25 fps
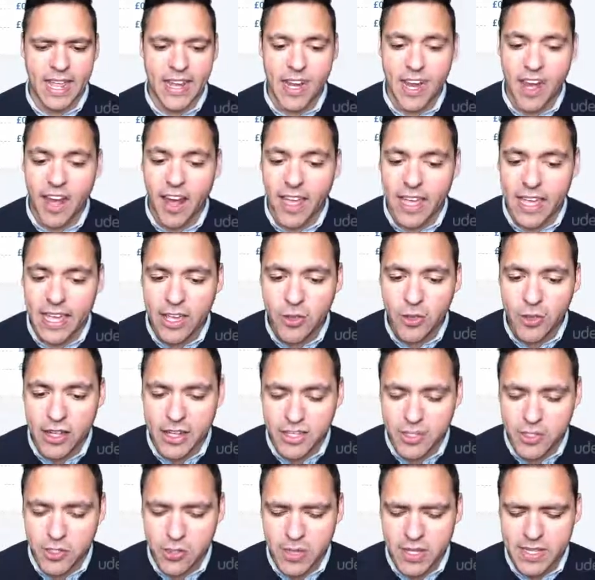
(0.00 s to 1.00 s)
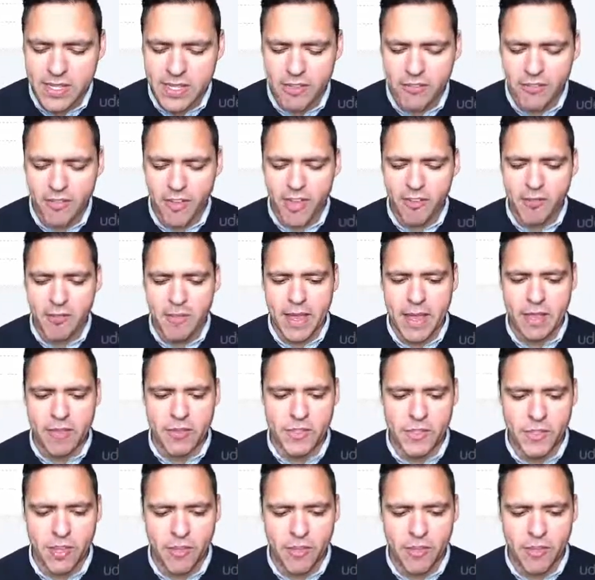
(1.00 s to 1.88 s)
And a Litecoin is £25.